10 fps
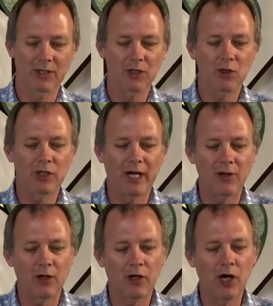You shall
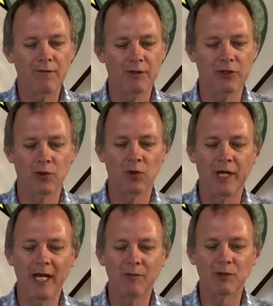not covet your
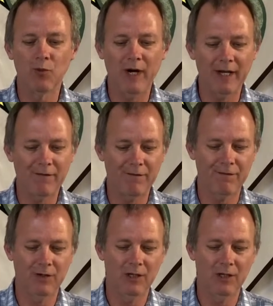neighbour's wife,